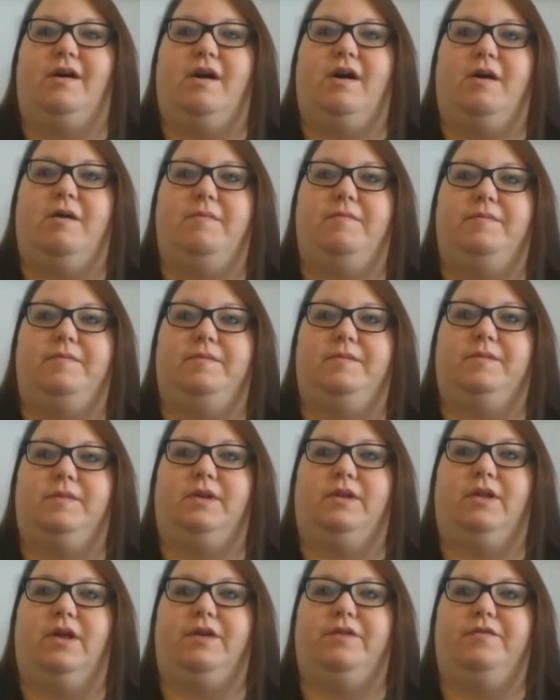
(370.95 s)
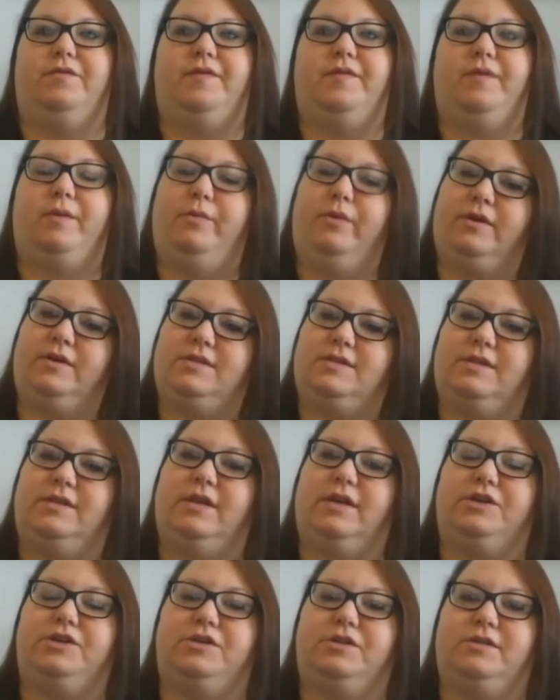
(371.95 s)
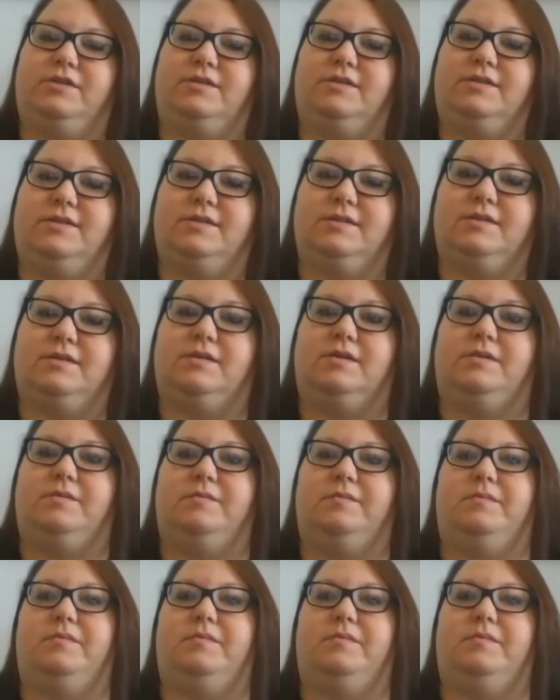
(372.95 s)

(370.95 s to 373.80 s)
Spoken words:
a lot of fabric selections